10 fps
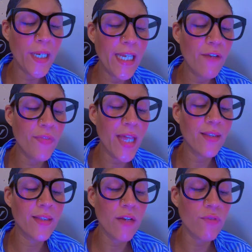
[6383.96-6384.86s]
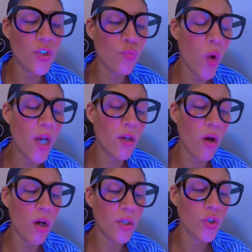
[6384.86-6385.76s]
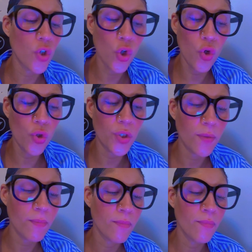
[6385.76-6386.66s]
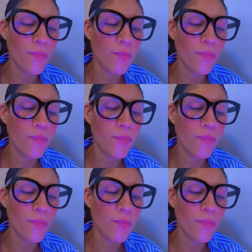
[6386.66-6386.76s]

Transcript: You believe that there is one God. Good.